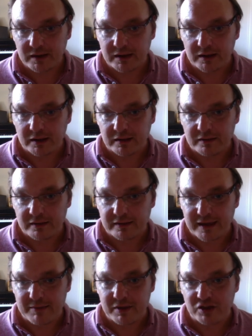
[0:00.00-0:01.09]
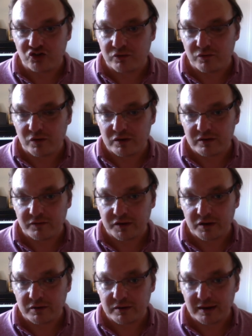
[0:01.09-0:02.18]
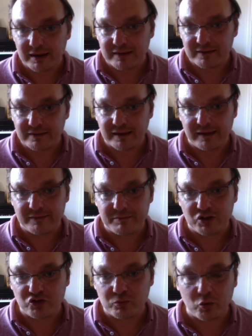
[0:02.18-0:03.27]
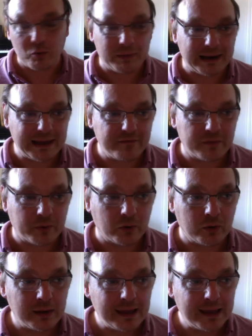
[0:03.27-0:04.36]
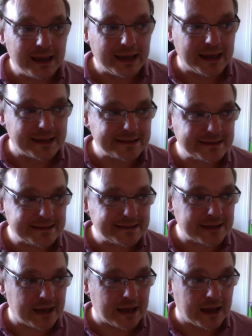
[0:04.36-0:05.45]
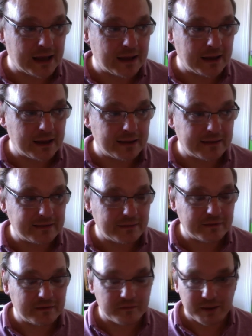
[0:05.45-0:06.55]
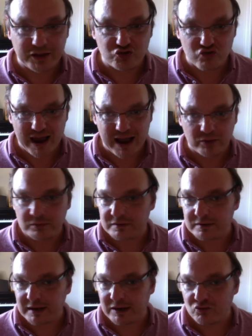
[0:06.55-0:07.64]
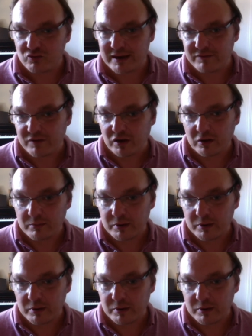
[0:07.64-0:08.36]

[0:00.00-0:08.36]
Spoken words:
The image in front of you is much more believable. It seems to have been drowned in reverb,